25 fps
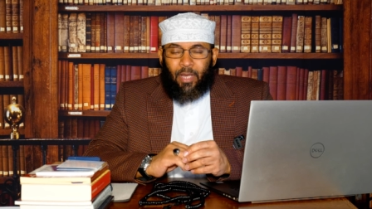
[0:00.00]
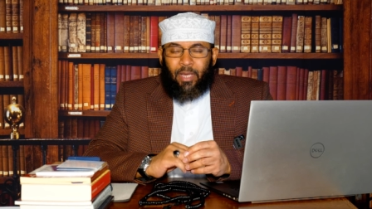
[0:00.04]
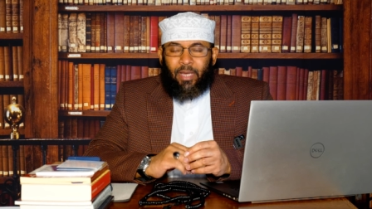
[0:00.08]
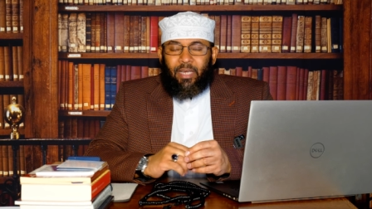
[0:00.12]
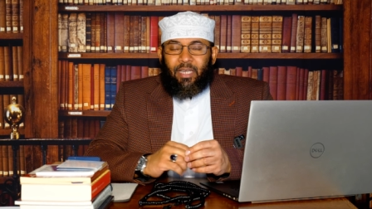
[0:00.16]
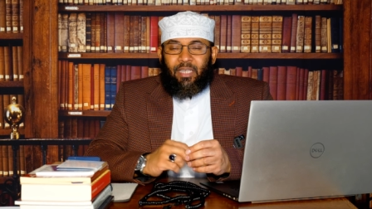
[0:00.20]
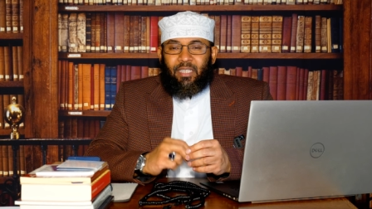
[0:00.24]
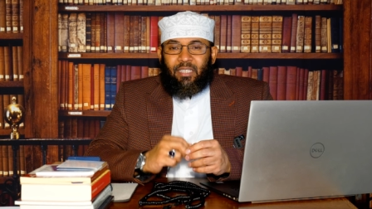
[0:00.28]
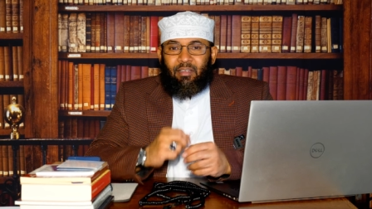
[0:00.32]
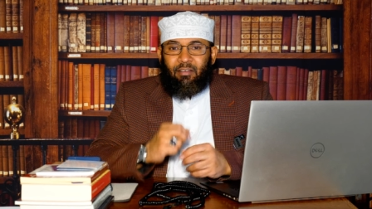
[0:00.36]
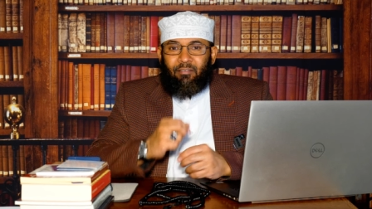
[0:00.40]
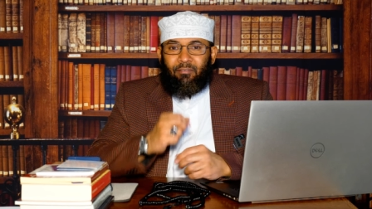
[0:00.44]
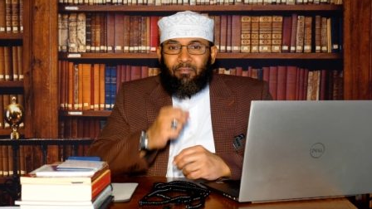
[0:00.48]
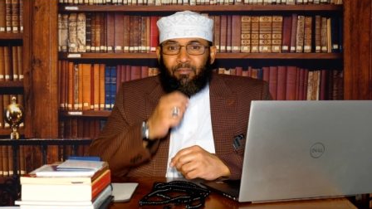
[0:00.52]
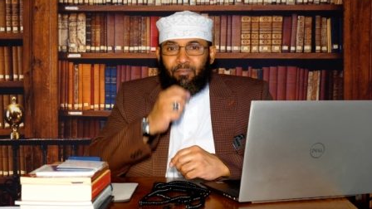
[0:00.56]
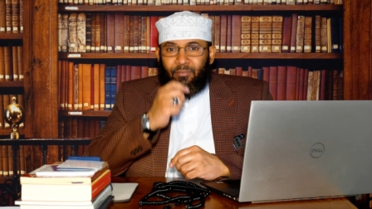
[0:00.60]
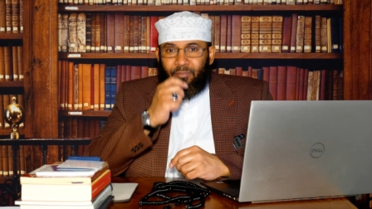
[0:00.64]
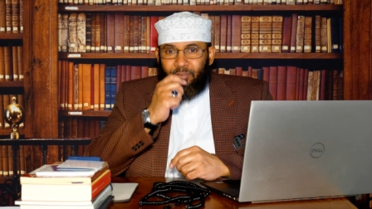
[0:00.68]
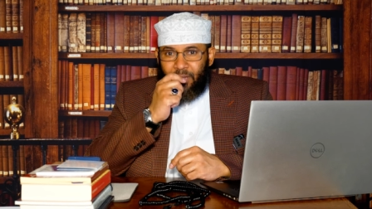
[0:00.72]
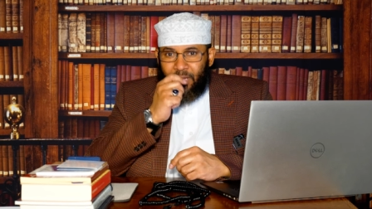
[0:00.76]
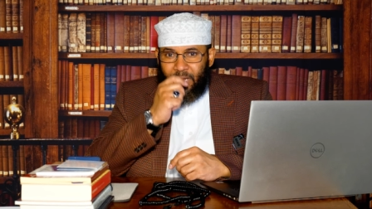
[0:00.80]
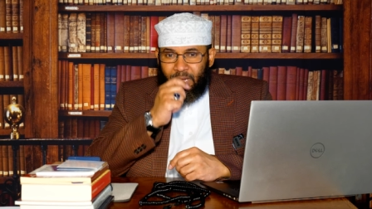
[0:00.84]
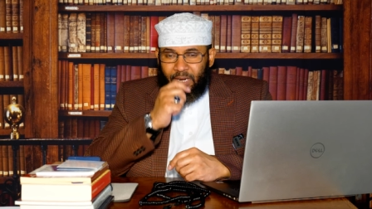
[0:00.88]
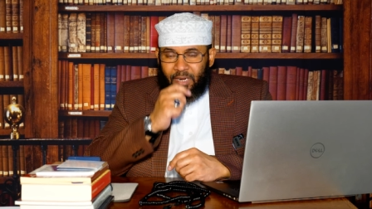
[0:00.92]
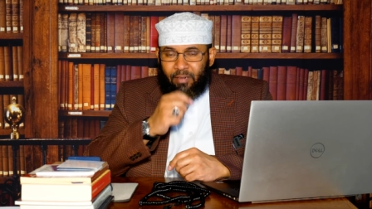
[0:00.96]
he's a
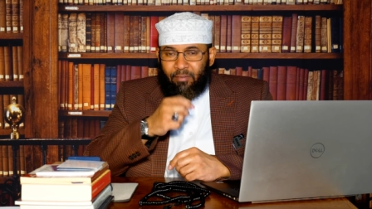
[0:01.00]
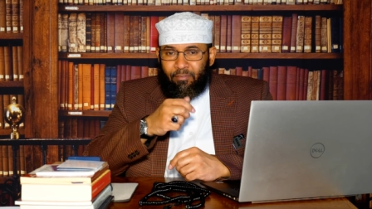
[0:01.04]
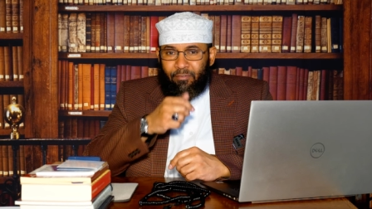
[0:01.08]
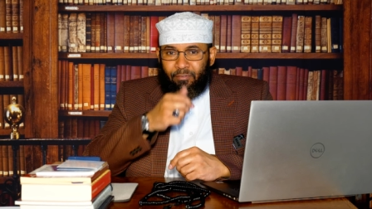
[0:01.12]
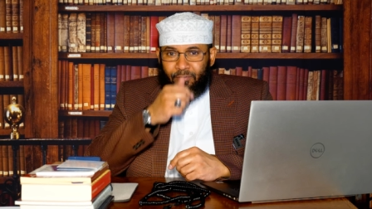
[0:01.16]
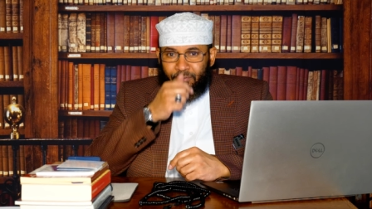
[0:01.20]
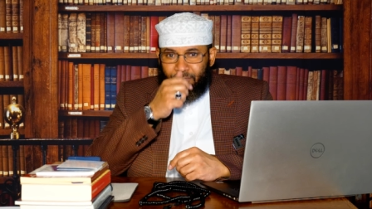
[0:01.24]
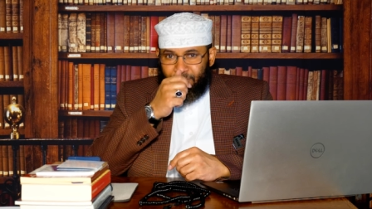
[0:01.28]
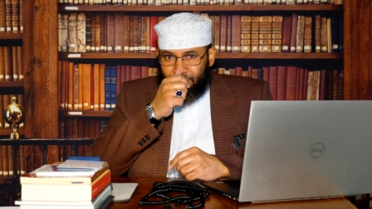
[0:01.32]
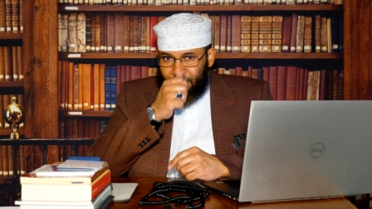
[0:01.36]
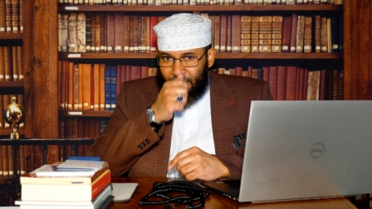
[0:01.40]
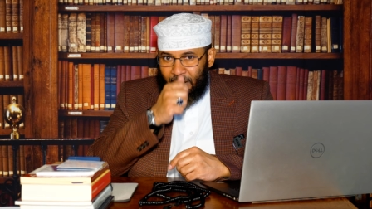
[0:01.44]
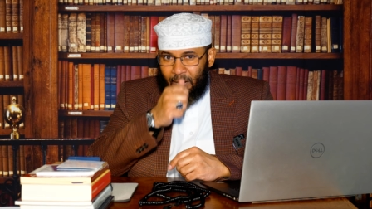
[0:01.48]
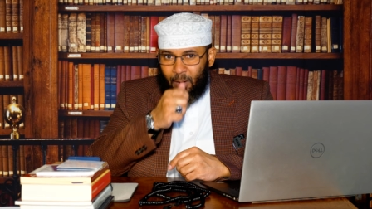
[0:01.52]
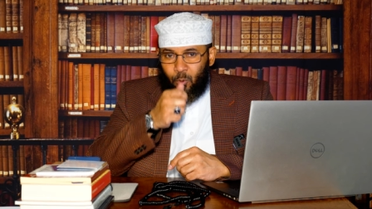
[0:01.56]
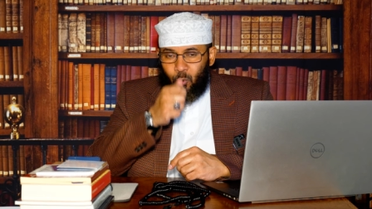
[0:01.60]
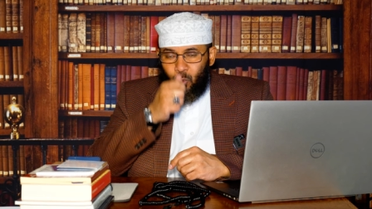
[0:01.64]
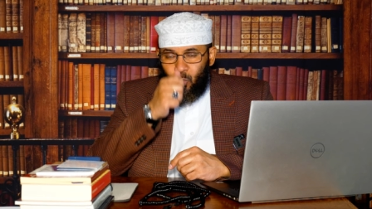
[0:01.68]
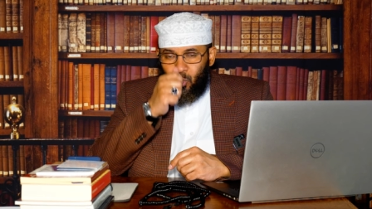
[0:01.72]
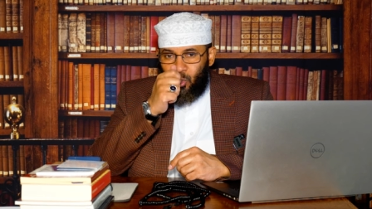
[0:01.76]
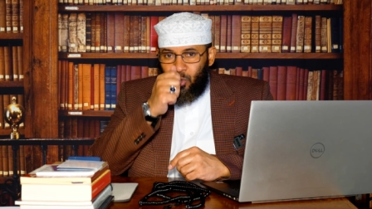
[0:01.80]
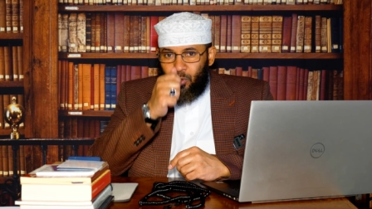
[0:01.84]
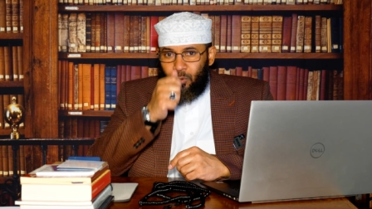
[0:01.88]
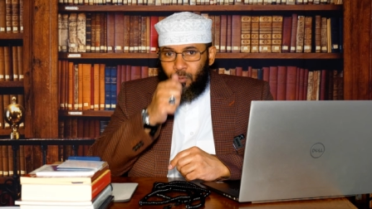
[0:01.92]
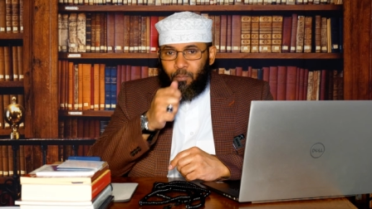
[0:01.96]
very
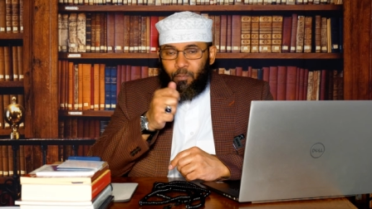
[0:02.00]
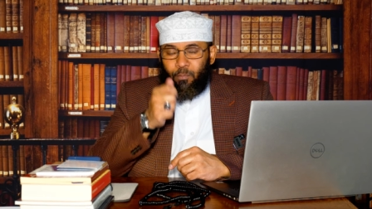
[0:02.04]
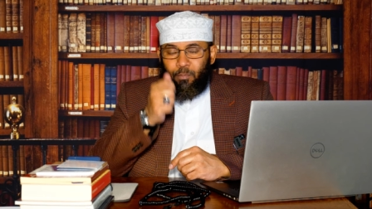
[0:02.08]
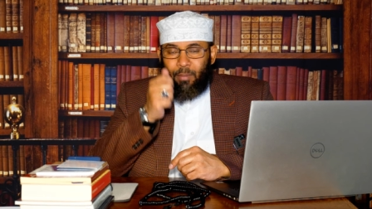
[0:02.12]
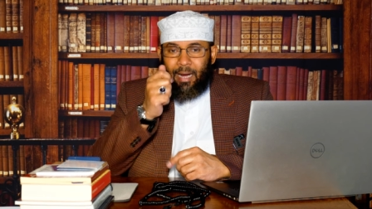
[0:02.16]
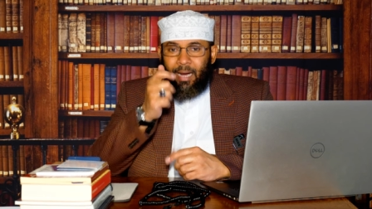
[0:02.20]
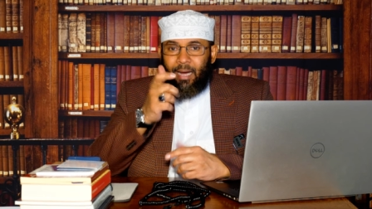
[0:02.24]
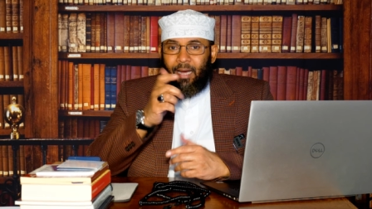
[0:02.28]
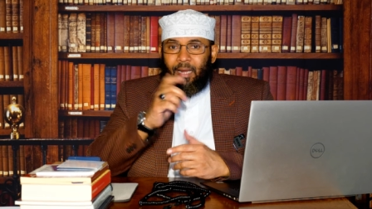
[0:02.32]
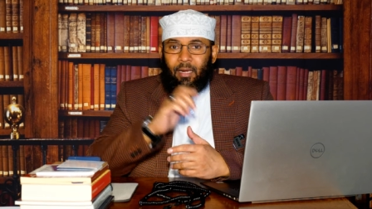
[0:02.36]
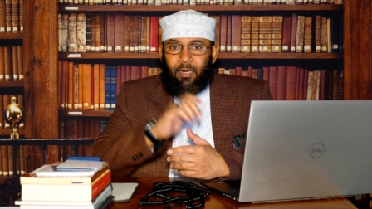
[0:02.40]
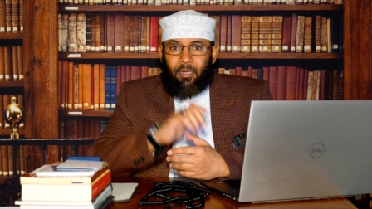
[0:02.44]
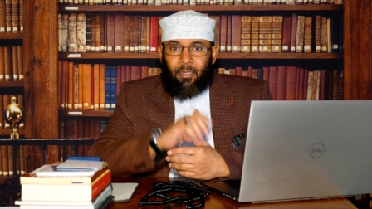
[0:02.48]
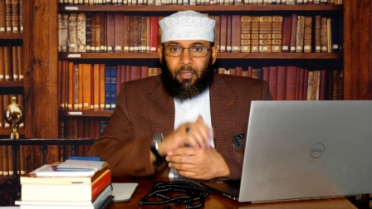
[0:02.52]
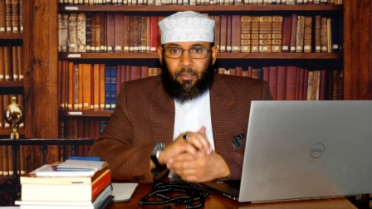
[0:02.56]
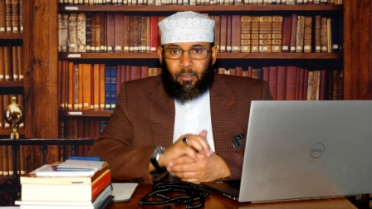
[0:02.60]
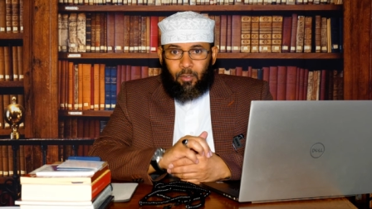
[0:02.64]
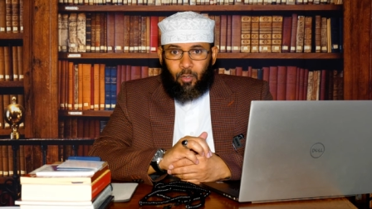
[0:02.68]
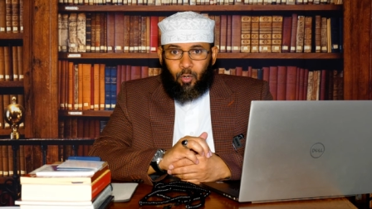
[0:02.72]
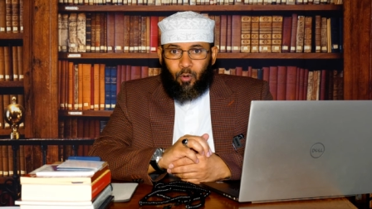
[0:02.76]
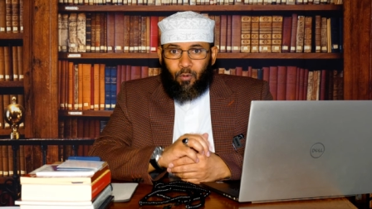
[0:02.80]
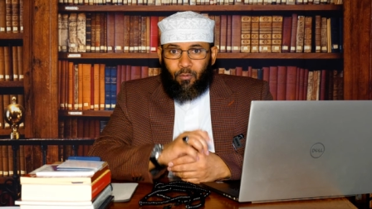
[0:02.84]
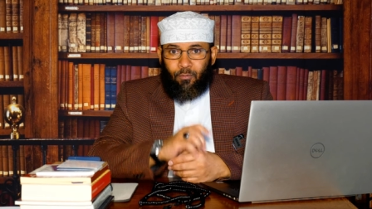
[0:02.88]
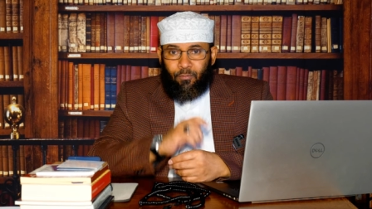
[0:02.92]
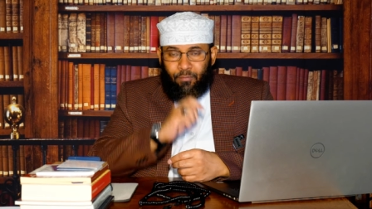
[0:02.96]
foul man
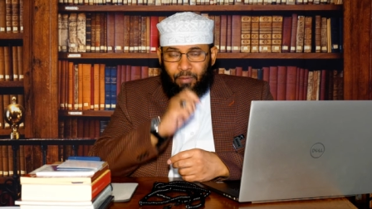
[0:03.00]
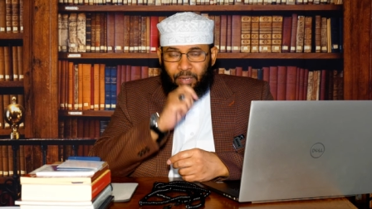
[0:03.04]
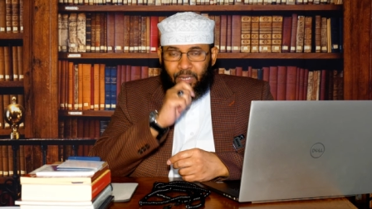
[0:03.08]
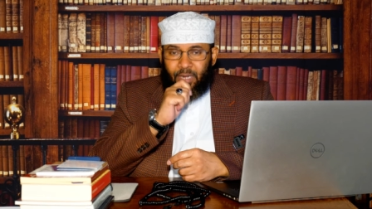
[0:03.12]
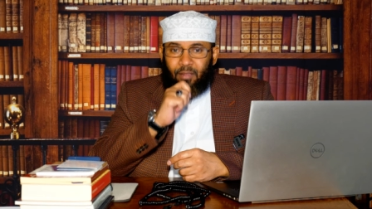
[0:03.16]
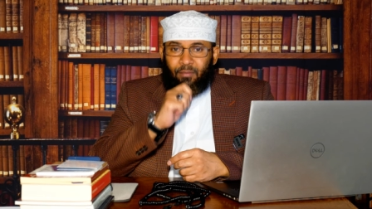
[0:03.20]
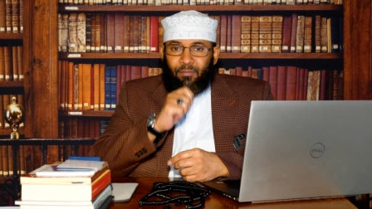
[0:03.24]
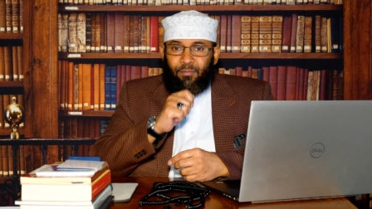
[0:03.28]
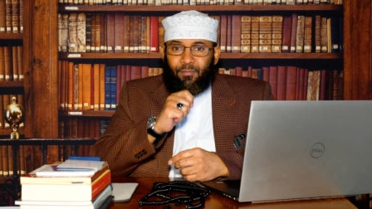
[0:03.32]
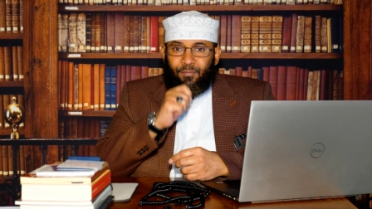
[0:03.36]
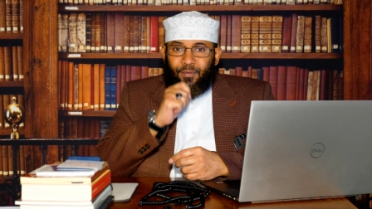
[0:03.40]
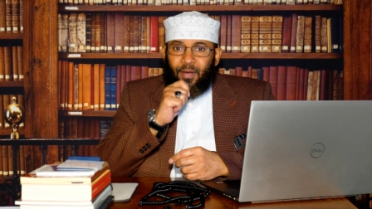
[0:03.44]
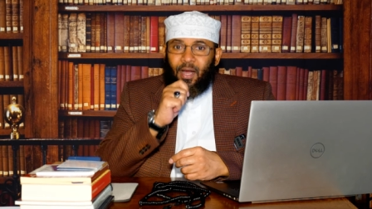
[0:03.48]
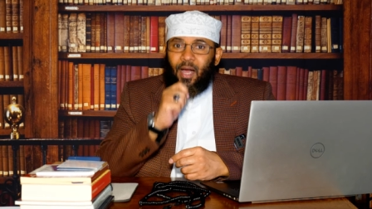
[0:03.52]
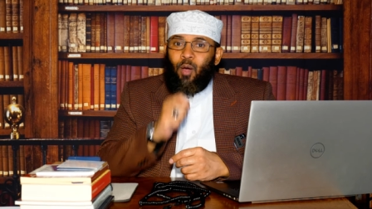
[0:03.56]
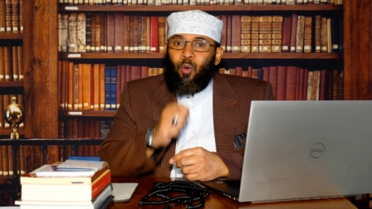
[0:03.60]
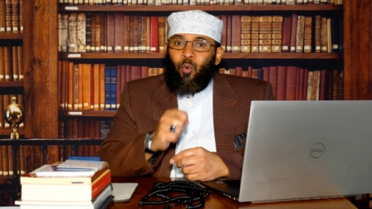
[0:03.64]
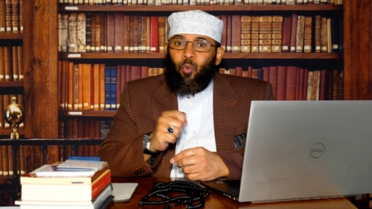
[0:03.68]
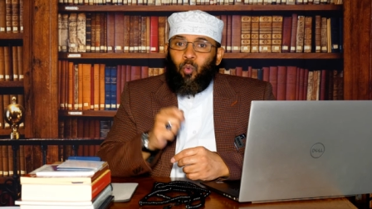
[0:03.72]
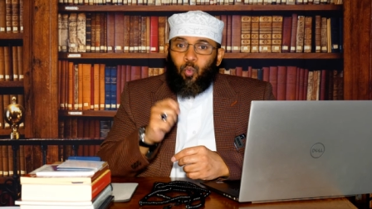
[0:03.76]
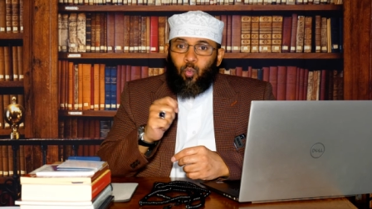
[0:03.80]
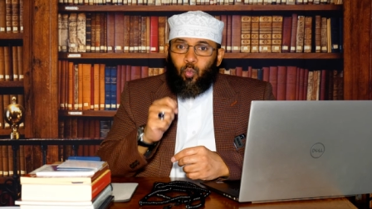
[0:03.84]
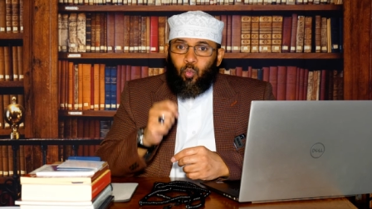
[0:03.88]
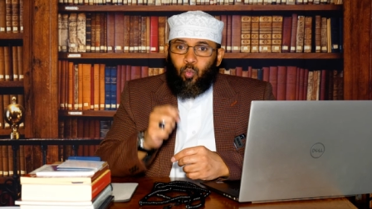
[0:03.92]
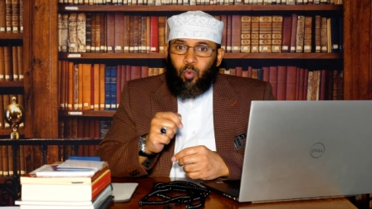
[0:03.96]
or very
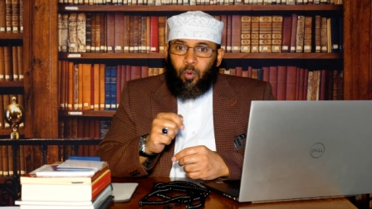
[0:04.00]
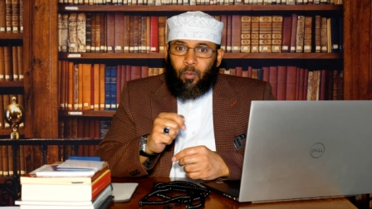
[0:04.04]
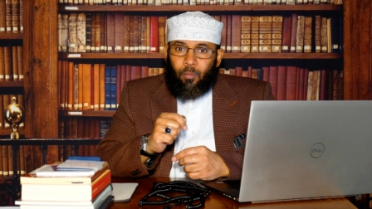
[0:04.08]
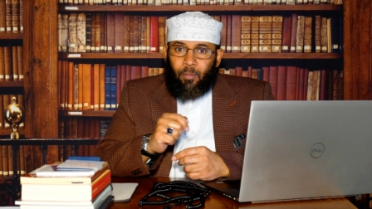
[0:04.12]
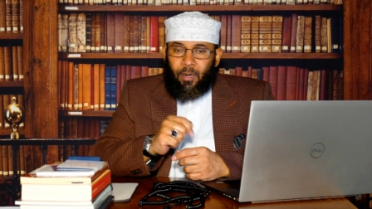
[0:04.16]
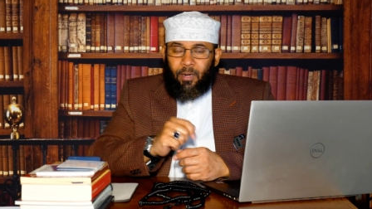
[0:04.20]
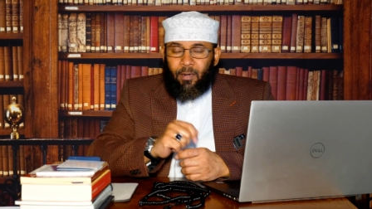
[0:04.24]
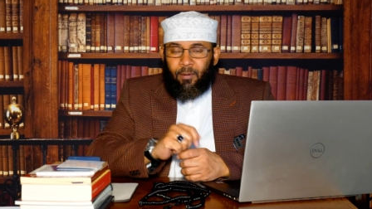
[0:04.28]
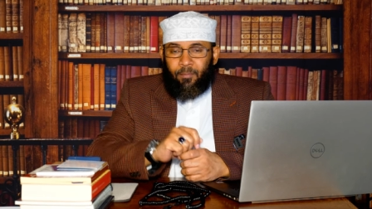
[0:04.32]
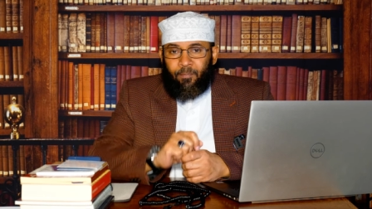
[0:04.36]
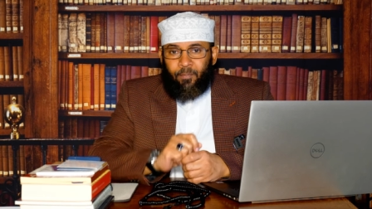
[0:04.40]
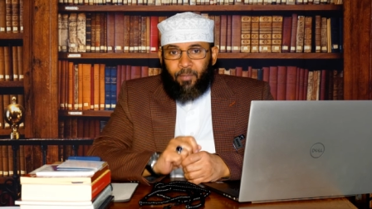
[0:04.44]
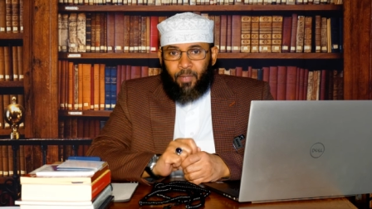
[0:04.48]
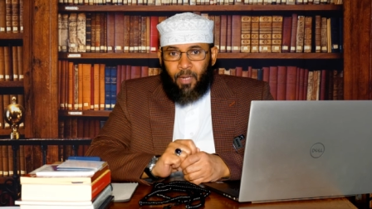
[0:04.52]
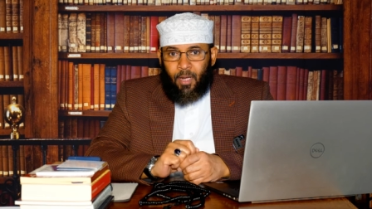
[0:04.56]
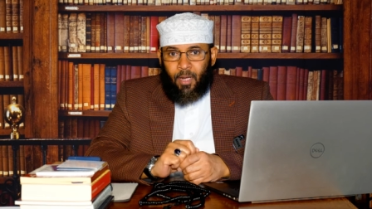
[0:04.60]
foul woman